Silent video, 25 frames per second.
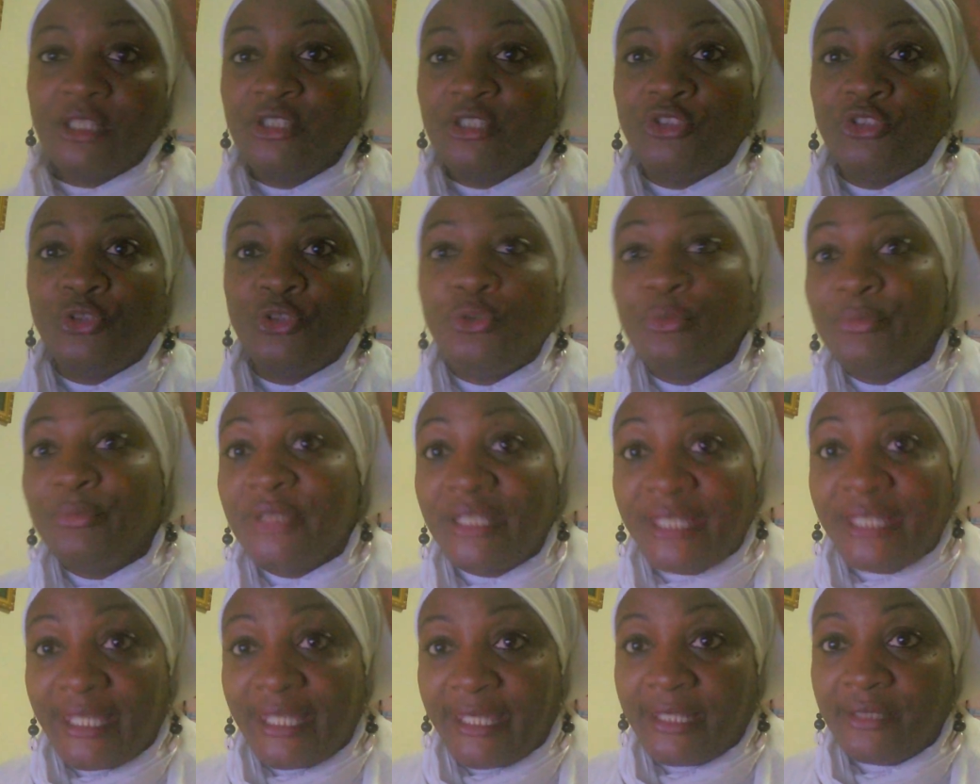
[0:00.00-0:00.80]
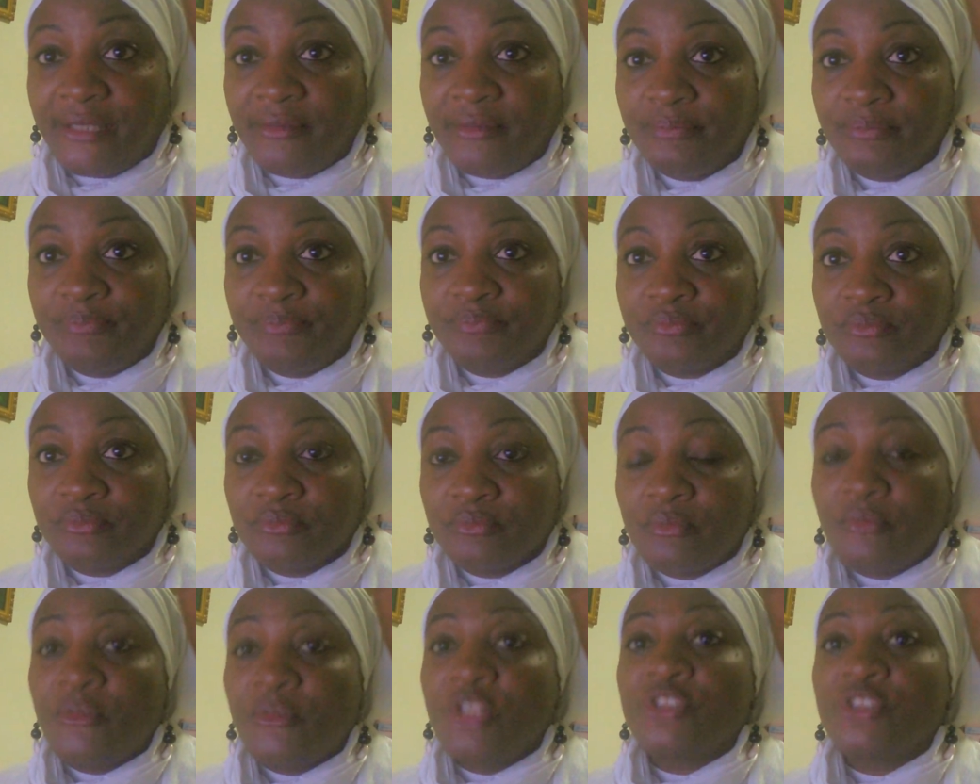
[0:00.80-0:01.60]
doomed again.
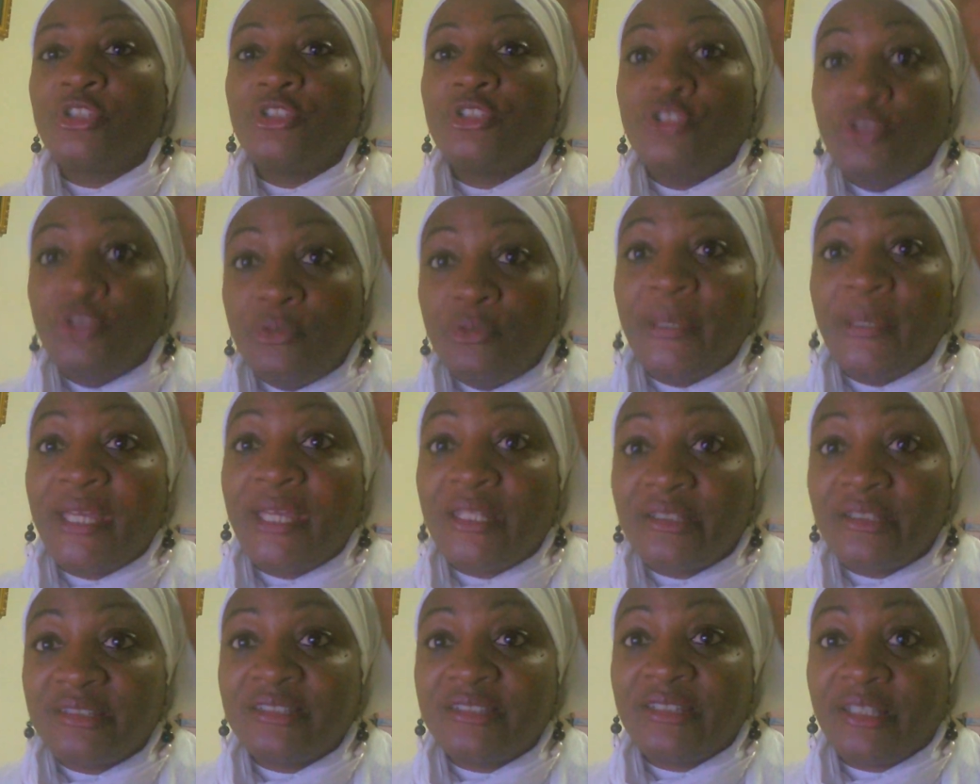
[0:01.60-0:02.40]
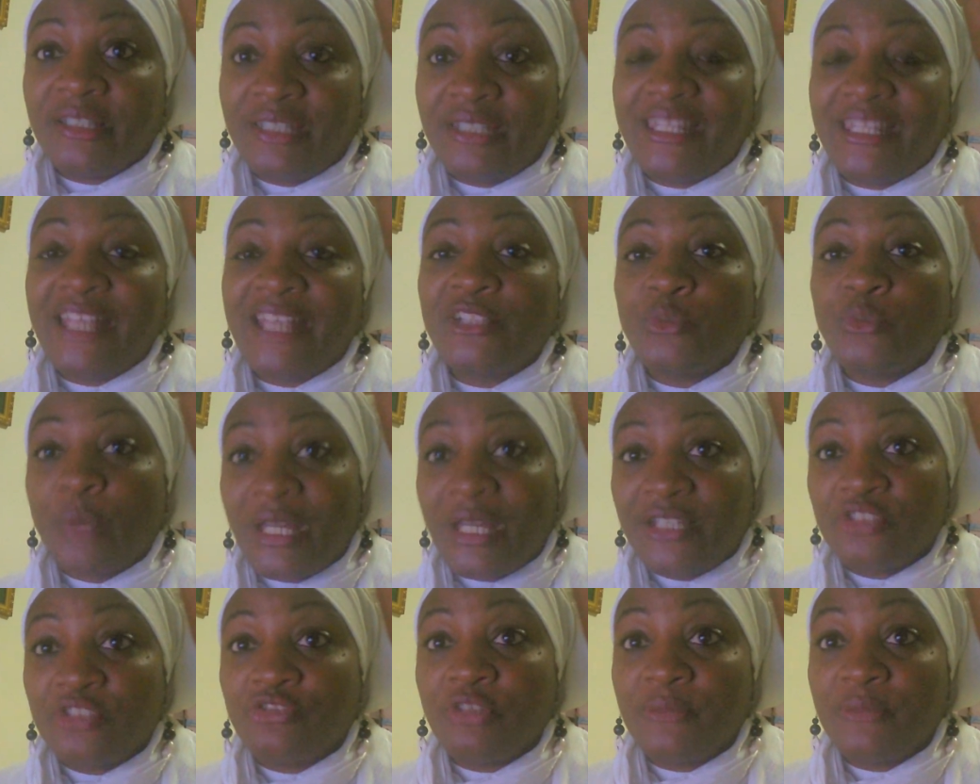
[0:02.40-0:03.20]
So you better study. That's why
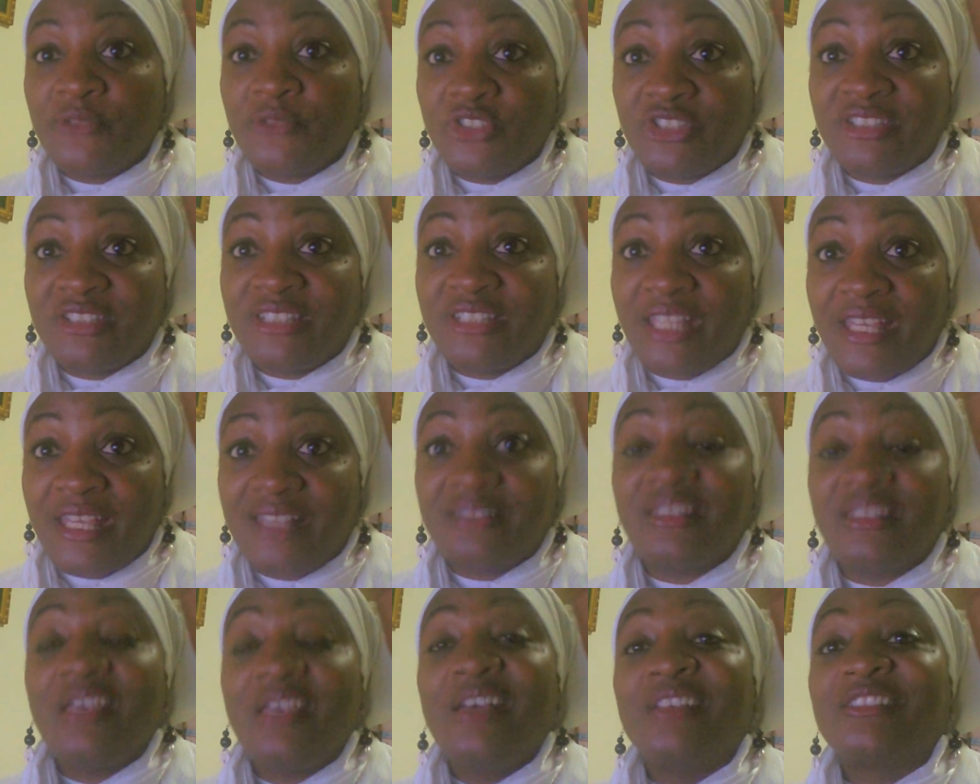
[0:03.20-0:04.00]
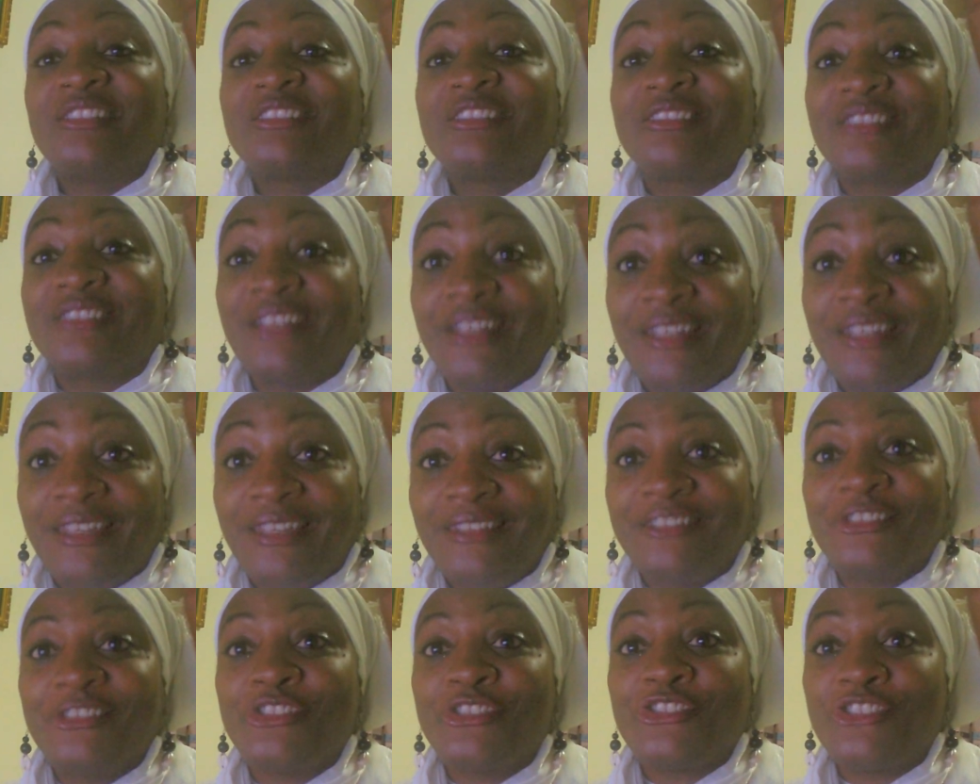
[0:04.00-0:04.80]
the scripture says, study
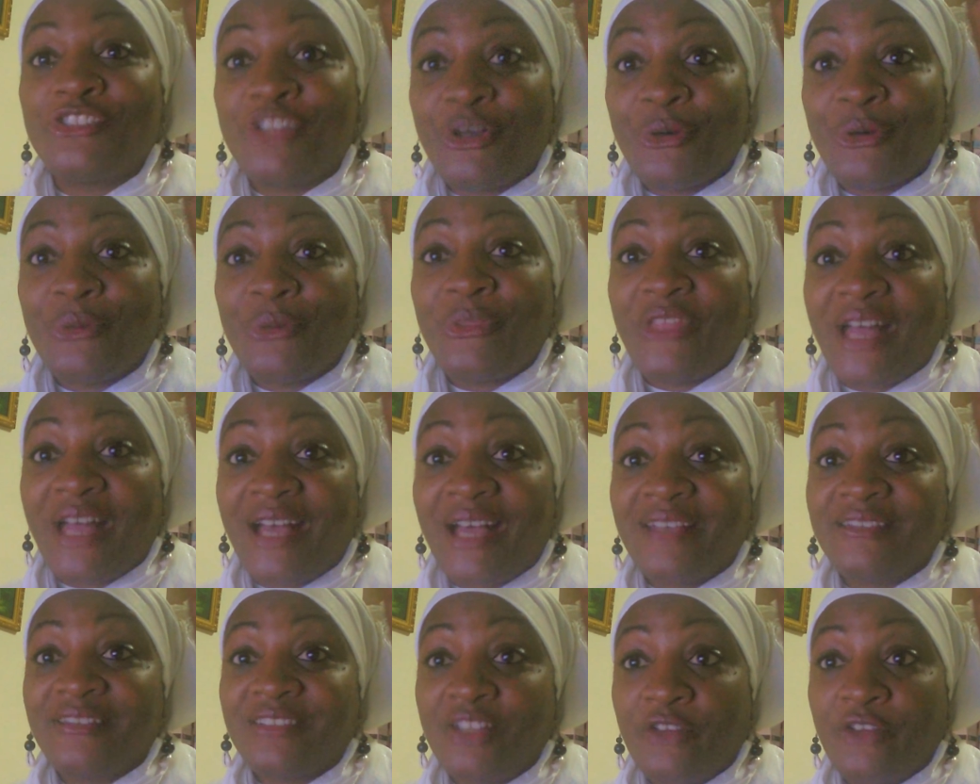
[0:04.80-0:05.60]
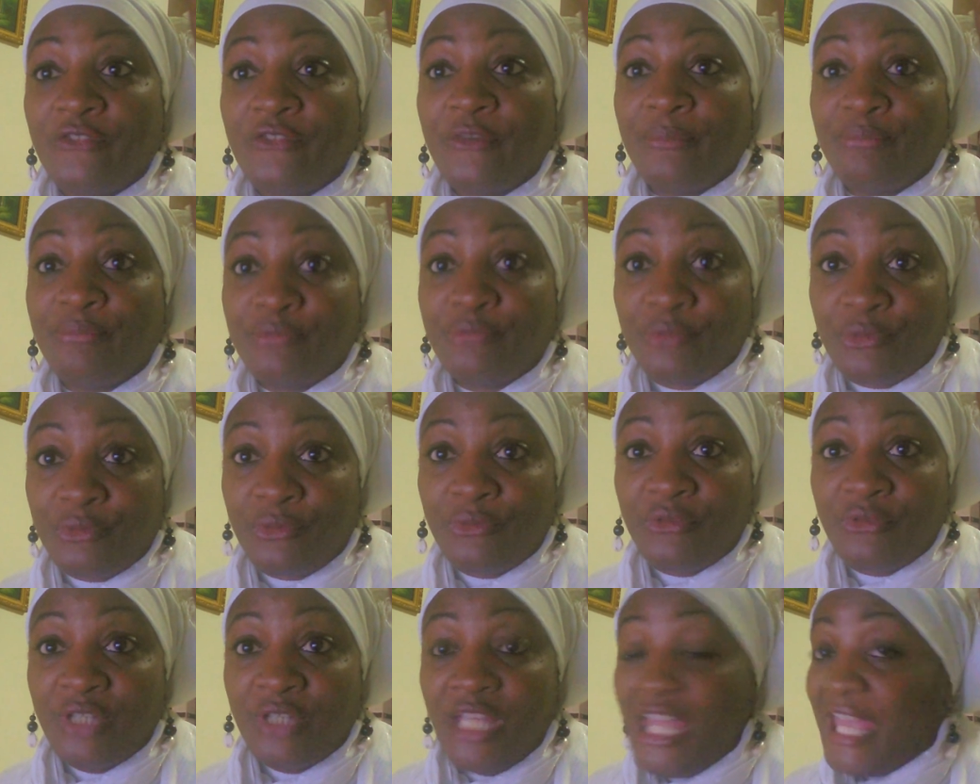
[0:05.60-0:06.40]
to show thyself approved.
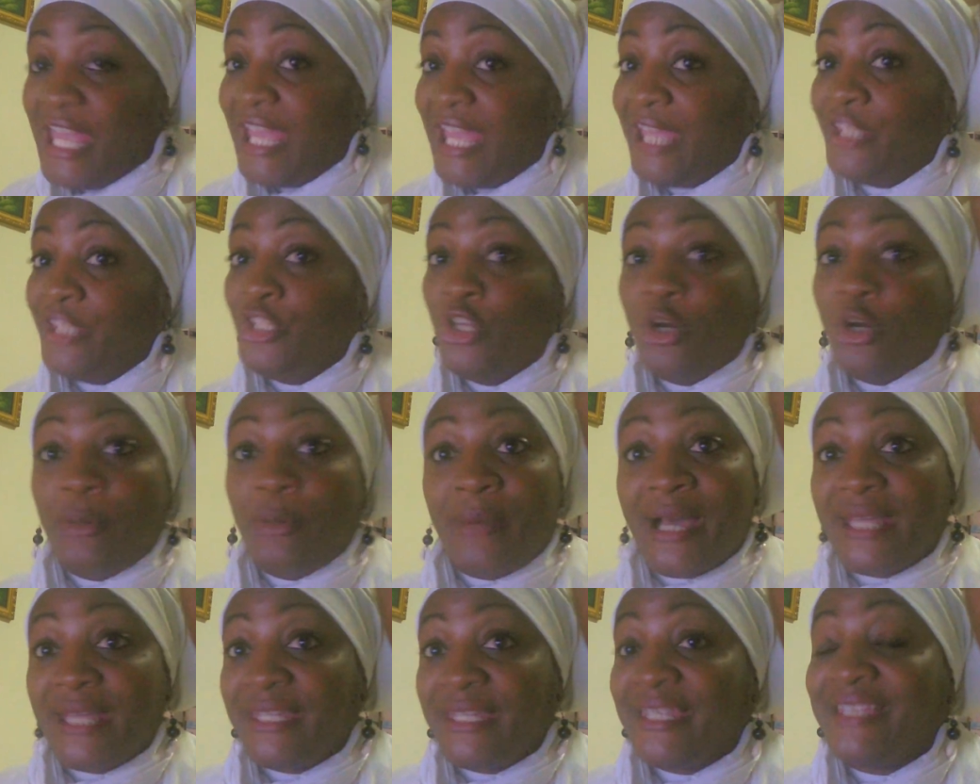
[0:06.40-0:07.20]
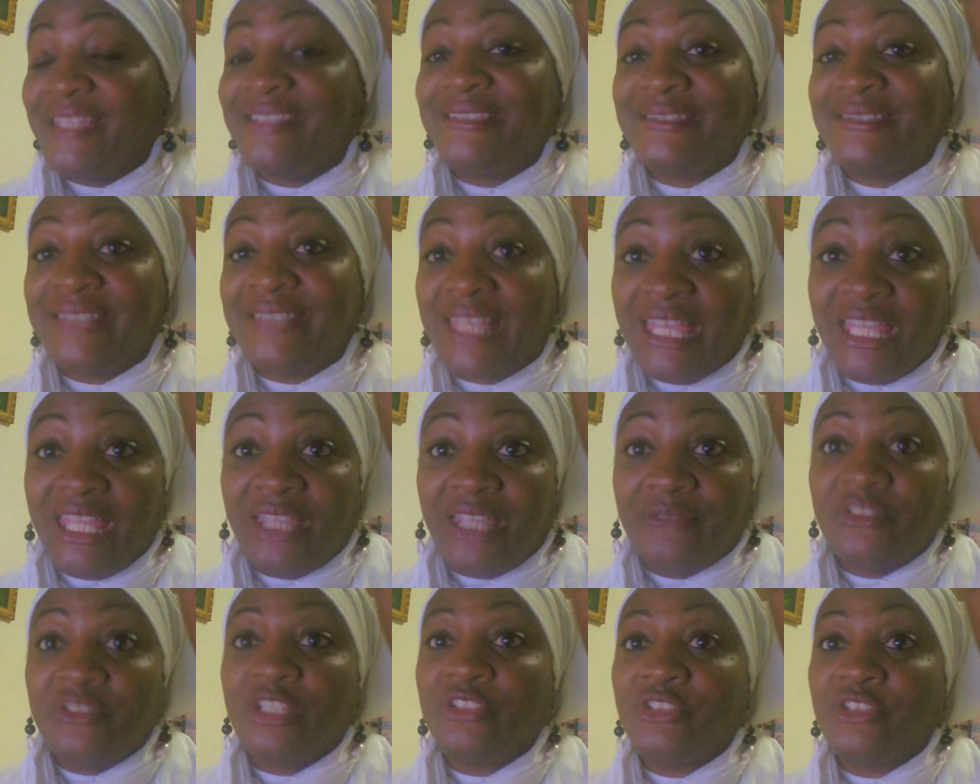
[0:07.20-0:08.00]
And nobody is
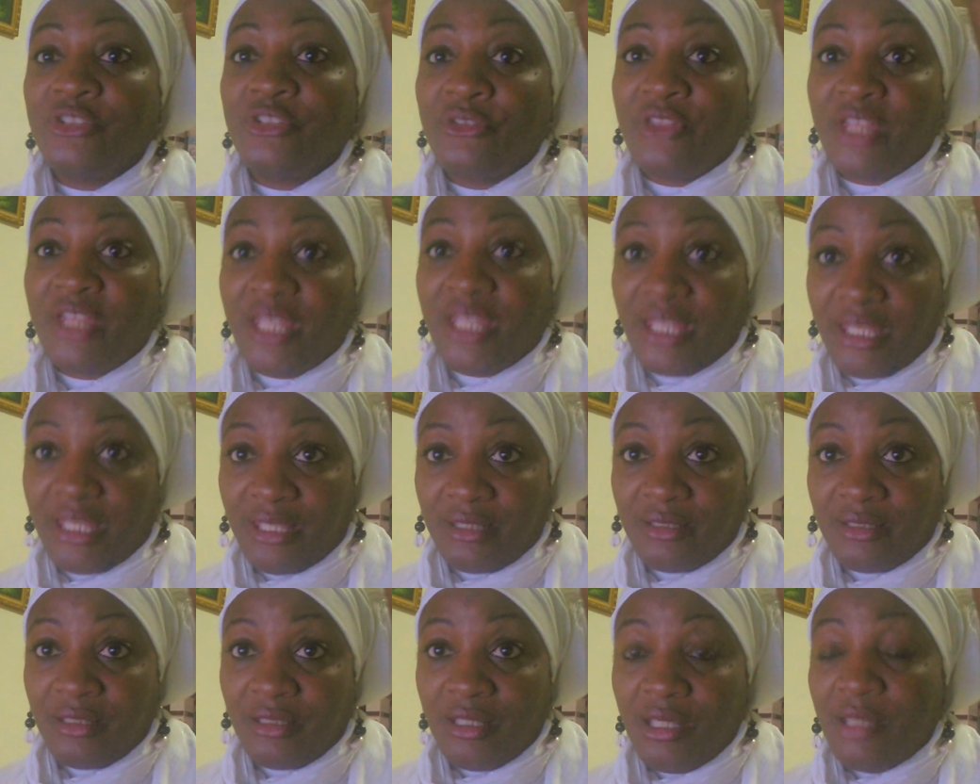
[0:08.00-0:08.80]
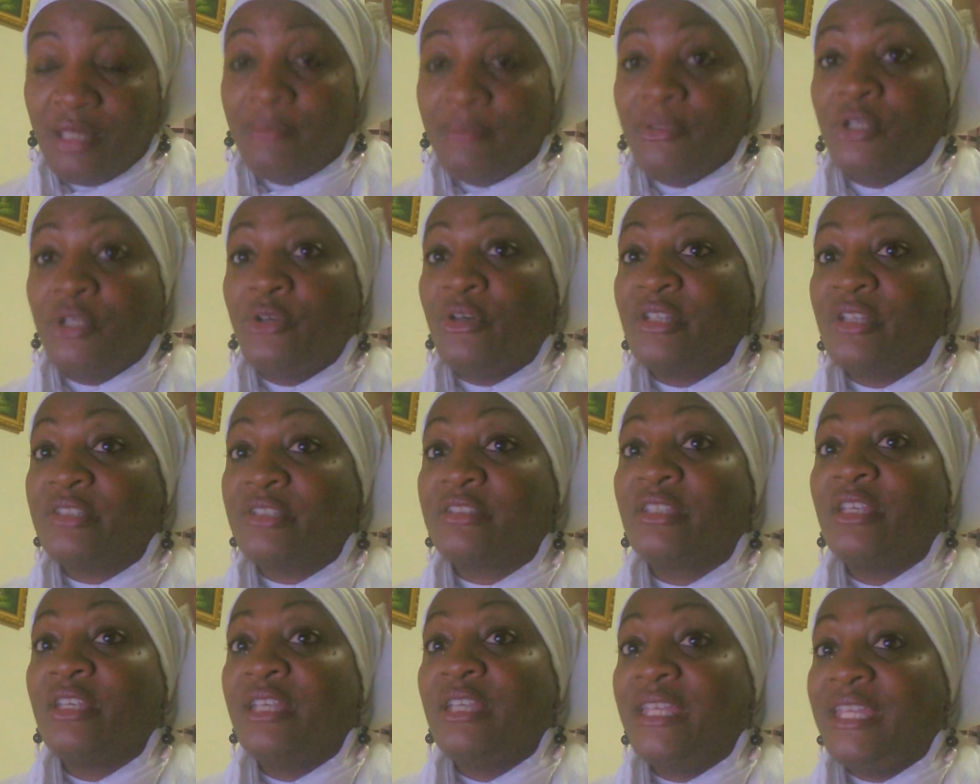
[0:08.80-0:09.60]
saved until the end,
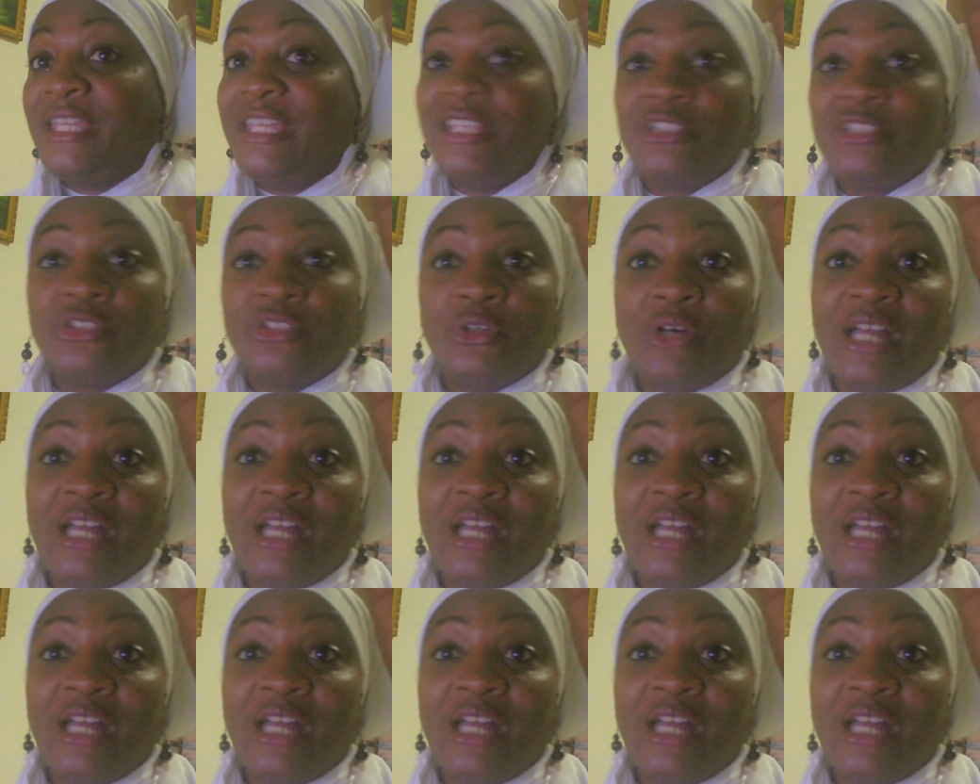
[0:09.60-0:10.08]
because Esau